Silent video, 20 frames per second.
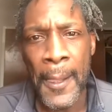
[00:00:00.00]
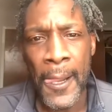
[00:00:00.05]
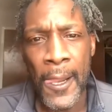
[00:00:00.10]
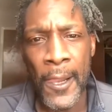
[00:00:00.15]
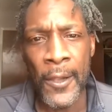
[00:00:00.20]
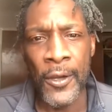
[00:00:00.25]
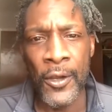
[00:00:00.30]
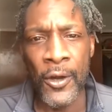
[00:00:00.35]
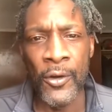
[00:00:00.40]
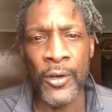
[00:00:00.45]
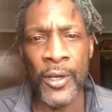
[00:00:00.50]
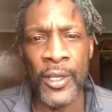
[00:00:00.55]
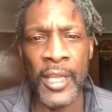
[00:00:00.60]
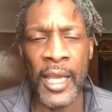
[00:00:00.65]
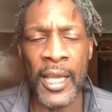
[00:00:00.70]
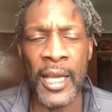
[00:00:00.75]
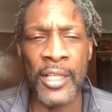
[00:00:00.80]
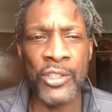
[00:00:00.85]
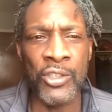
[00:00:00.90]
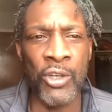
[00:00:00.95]
you know. And
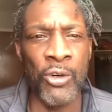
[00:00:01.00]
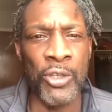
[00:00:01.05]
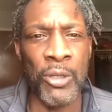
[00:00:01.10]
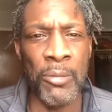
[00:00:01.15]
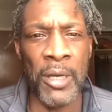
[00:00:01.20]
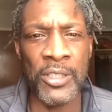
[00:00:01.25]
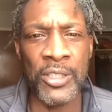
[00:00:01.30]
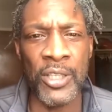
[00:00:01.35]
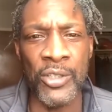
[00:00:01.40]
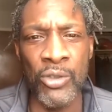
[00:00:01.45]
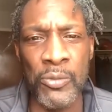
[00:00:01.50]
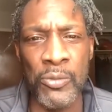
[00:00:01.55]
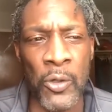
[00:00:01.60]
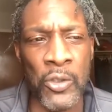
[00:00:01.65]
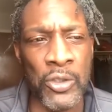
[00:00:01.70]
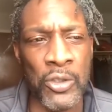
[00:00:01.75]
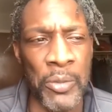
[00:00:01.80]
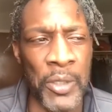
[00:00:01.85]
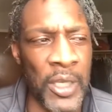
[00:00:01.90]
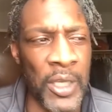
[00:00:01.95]
like I told them, I said, you're
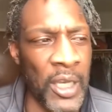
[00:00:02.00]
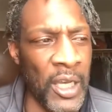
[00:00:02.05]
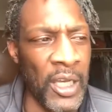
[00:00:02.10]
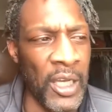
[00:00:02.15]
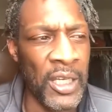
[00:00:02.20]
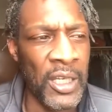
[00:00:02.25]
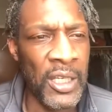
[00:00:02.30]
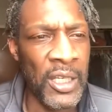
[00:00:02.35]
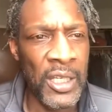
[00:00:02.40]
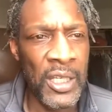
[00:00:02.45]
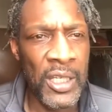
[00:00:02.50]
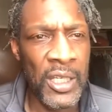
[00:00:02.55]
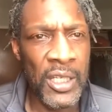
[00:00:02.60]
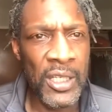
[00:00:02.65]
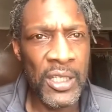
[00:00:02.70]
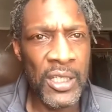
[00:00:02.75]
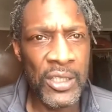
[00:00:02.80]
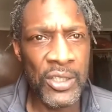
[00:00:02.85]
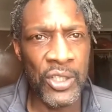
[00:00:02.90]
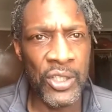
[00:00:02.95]
supposed to be here
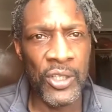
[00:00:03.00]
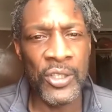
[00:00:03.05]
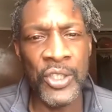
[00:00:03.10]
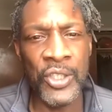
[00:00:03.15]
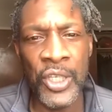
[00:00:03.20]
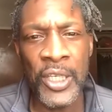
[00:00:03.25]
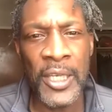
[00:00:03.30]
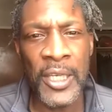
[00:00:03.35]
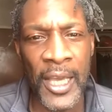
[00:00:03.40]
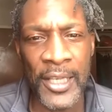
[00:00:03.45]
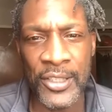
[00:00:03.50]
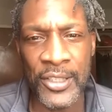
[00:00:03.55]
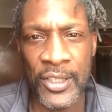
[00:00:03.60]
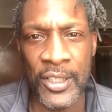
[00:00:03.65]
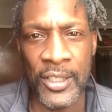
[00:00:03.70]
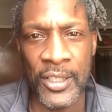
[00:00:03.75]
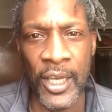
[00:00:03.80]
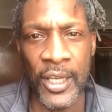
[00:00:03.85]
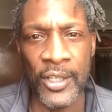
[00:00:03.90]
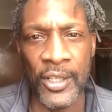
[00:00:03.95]
to
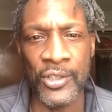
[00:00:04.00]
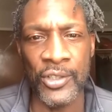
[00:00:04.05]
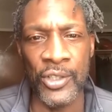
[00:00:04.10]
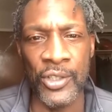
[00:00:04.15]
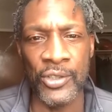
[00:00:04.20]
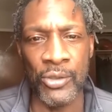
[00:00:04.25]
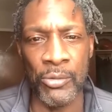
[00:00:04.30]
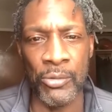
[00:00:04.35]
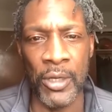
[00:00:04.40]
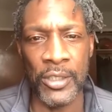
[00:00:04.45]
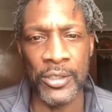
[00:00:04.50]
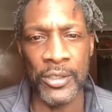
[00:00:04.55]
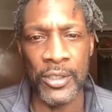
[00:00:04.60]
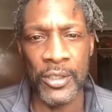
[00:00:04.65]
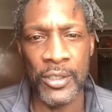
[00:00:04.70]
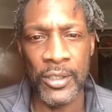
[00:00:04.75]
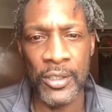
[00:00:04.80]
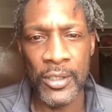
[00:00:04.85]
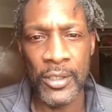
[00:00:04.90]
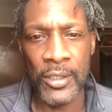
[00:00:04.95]
de-escalate the situation.
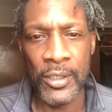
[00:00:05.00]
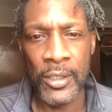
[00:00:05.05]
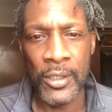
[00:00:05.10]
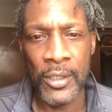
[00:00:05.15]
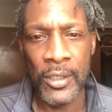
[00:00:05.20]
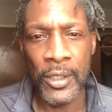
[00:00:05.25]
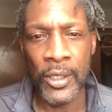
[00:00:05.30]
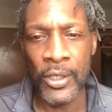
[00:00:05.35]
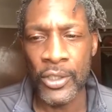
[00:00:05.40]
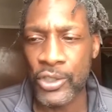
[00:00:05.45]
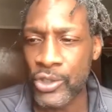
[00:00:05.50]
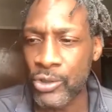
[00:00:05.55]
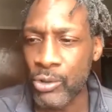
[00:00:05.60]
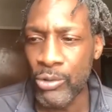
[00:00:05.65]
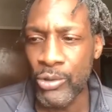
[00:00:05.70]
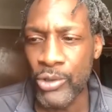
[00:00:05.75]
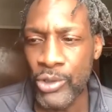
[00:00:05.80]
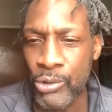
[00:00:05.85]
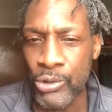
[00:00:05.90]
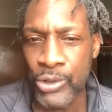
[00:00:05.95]
As
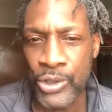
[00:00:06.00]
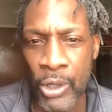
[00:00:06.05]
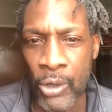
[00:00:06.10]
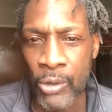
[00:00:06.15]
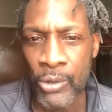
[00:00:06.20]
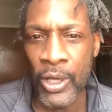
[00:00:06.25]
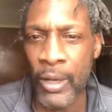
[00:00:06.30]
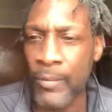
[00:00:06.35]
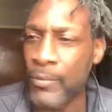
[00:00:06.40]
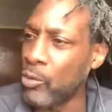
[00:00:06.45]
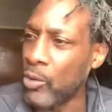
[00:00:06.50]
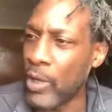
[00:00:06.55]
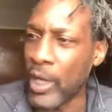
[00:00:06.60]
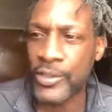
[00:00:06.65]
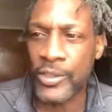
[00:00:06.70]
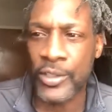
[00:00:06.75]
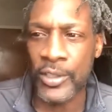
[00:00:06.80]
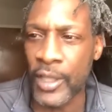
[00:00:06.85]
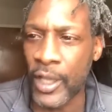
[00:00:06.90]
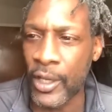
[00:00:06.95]
soon as you showed up, you
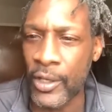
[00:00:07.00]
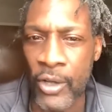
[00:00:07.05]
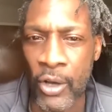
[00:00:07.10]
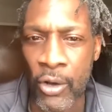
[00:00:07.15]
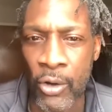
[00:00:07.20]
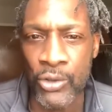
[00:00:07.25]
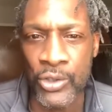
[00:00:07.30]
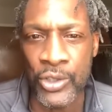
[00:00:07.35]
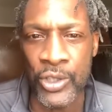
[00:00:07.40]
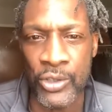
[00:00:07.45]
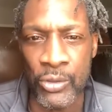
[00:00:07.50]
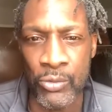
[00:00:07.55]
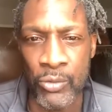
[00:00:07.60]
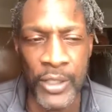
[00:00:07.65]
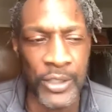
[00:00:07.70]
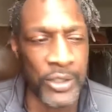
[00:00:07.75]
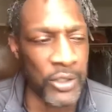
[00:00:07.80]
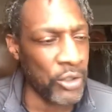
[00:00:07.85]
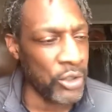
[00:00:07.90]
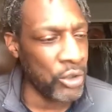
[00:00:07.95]
escalate the whole
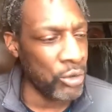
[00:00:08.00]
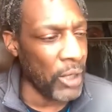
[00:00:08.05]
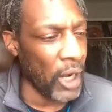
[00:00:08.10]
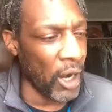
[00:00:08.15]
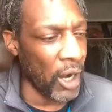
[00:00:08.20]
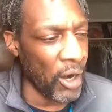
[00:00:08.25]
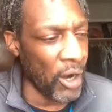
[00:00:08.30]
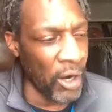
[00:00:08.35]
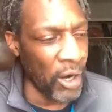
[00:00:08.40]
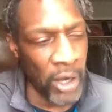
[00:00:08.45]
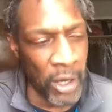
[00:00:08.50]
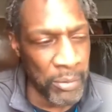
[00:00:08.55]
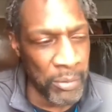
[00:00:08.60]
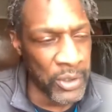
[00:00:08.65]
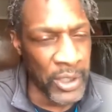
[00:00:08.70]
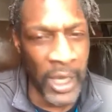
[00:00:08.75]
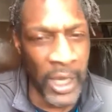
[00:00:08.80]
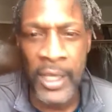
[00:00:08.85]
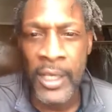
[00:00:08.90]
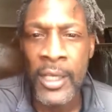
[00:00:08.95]
situation because you got her
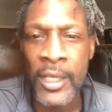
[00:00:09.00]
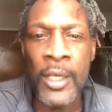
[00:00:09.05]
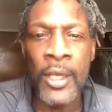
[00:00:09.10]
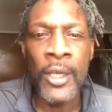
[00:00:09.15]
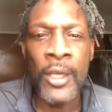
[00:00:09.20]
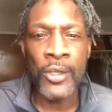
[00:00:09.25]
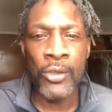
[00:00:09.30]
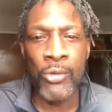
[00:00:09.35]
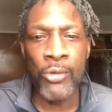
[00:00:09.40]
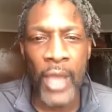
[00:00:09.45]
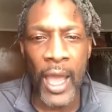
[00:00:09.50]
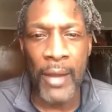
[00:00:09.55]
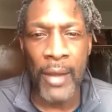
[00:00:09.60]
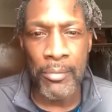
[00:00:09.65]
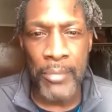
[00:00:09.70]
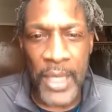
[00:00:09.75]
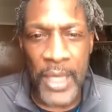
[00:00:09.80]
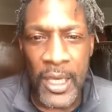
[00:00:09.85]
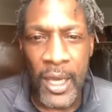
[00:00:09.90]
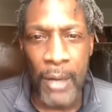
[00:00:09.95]
uptight, you got
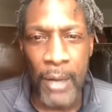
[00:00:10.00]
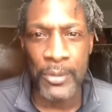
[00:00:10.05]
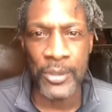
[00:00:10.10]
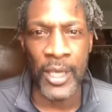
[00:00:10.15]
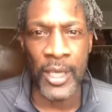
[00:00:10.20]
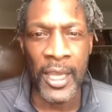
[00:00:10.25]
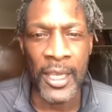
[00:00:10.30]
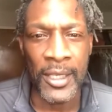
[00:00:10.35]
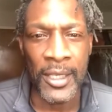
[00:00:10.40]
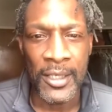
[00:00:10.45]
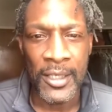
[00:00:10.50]
me uptight.